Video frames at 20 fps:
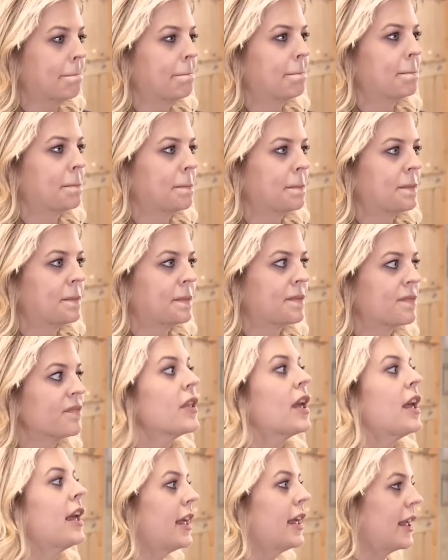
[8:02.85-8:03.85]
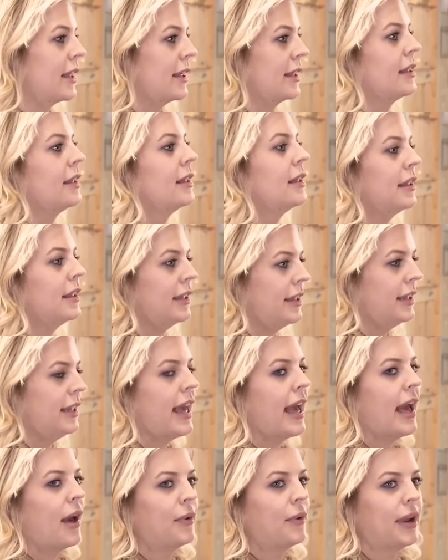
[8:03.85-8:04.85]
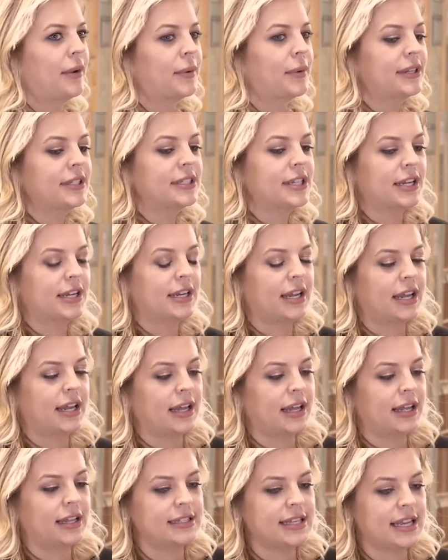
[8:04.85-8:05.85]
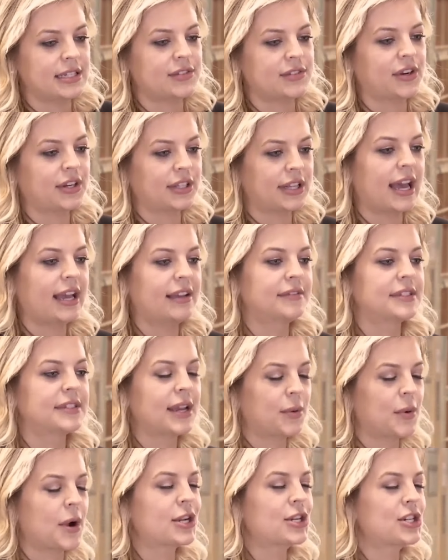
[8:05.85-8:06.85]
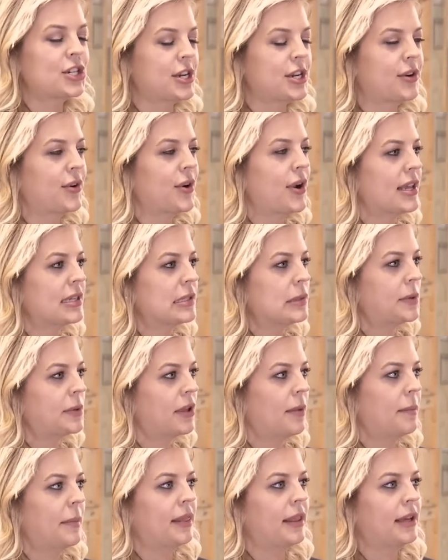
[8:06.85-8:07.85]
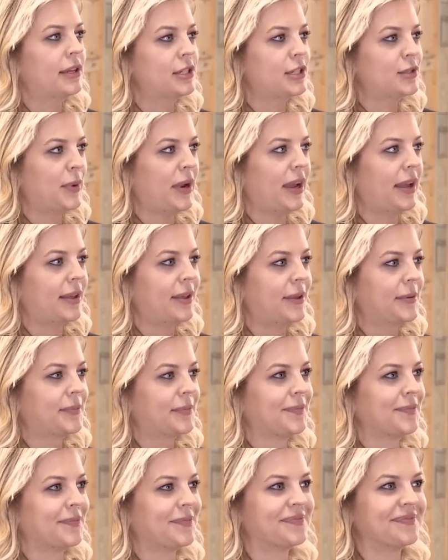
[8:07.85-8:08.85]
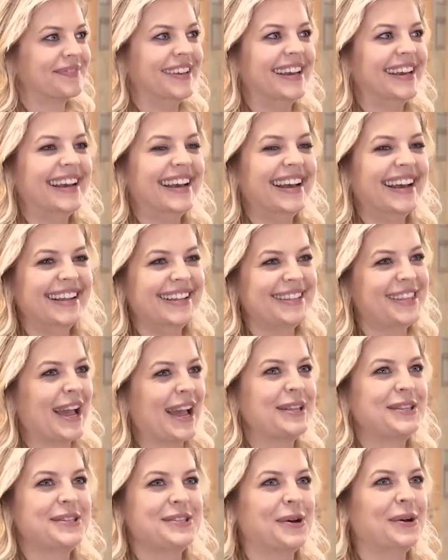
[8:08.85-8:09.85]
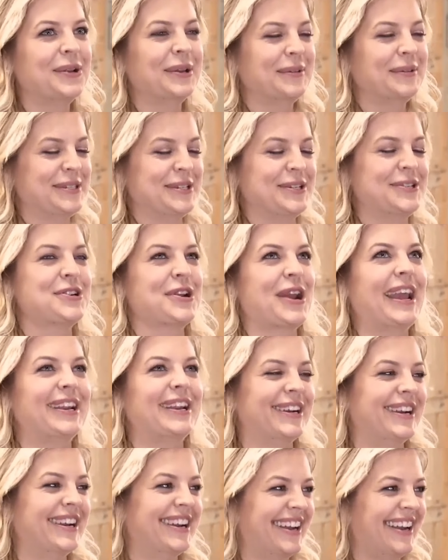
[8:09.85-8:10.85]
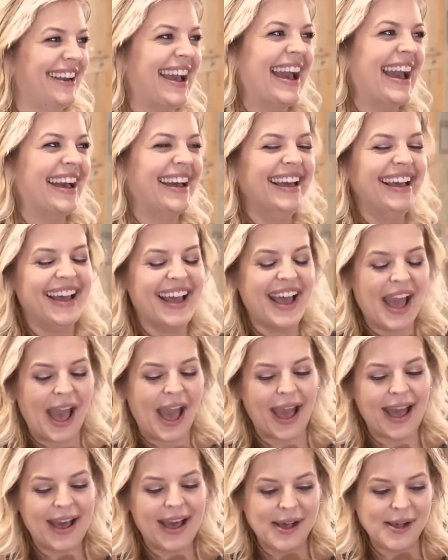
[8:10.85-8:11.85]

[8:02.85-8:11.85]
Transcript: Today, Kirsten is all grown up and her journey from Disney star to multifaceted actress is a true testament to her growth and versatility.